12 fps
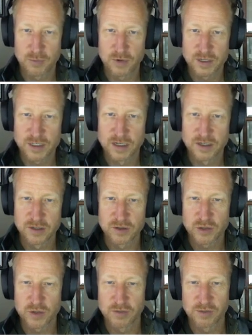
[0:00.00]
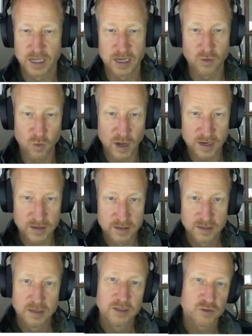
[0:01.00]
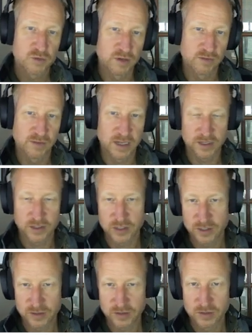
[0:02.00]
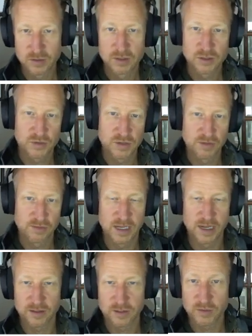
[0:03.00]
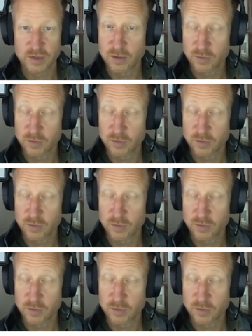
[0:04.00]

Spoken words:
We're just going to do tree flag 1, tree flag 2, tree flag 3.